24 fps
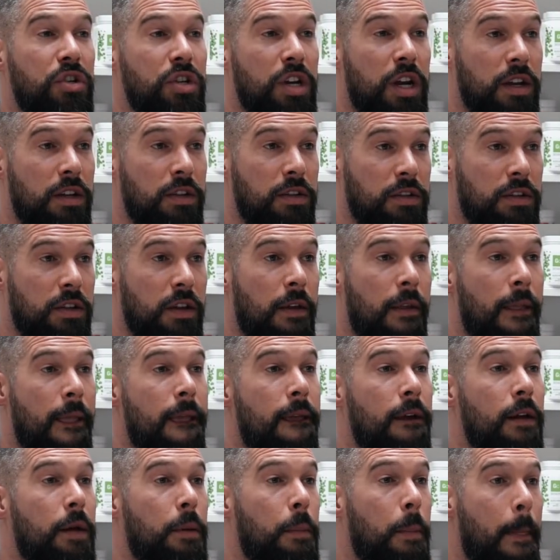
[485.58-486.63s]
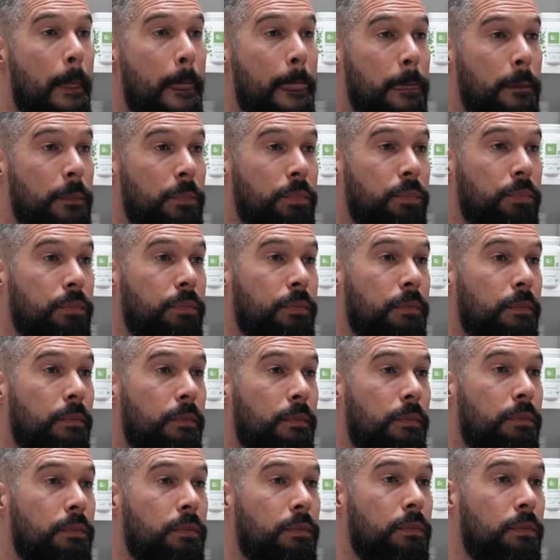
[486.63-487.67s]
The nutrition in regards to
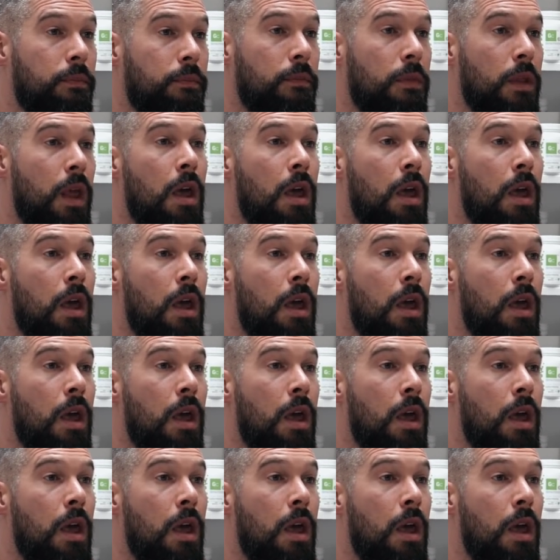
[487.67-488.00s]
nutrition?